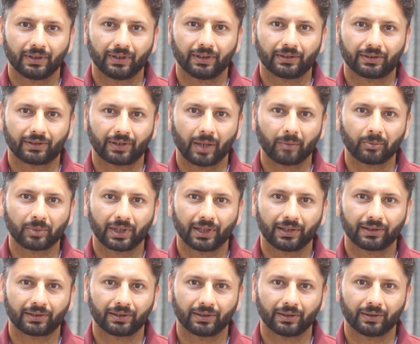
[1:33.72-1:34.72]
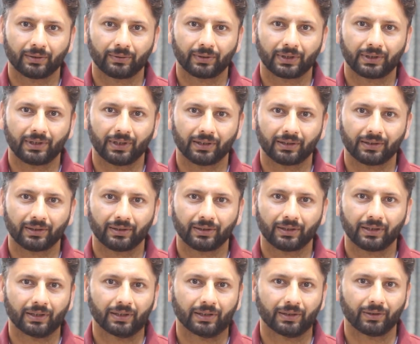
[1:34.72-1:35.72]
His stem cells were
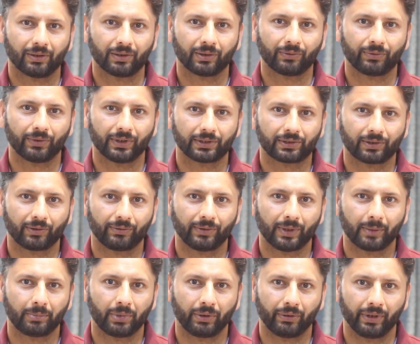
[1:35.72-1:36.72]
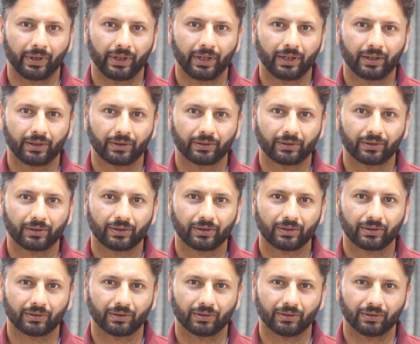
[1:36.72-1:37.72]
done on the 1st of February.
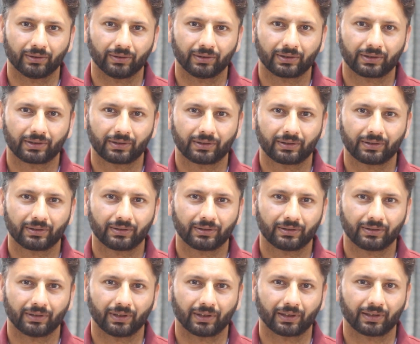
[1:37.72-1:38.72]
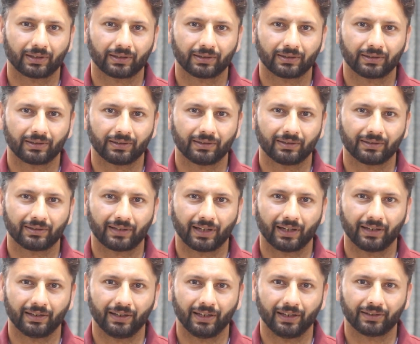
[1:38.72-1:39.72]
So it's like
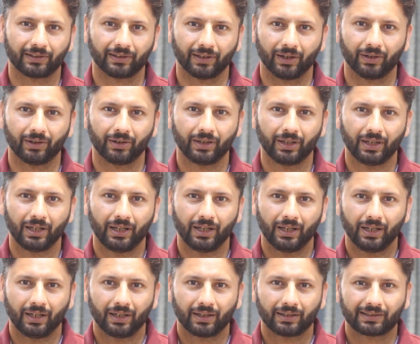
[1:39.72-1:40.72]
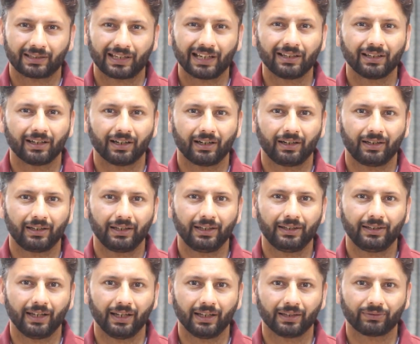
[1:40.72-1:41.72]
10 days now. Still
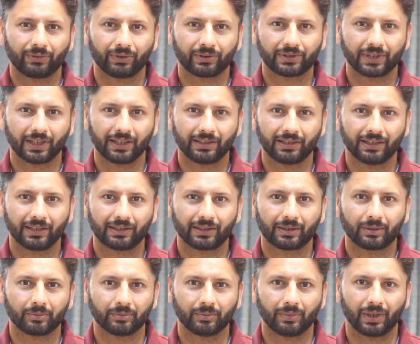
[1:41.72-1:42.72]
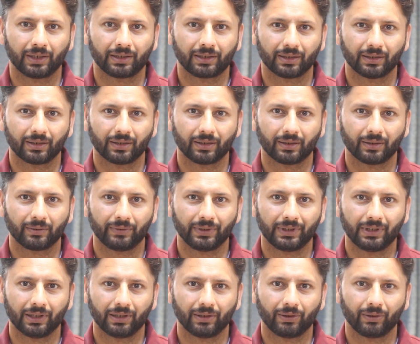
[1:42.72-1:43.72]
early days for changes, but
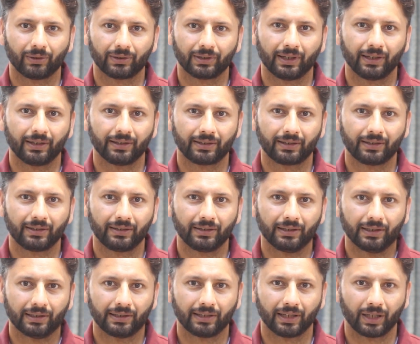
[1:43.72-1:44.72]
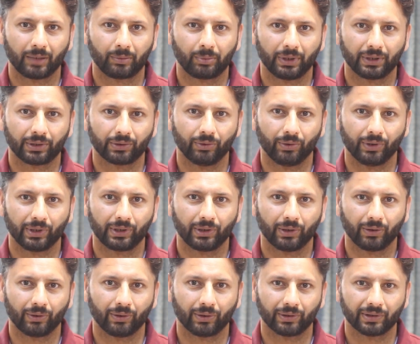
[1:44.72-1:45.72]
with all the therapies going
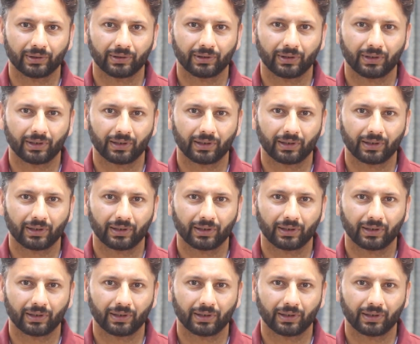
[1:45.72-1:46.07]
on,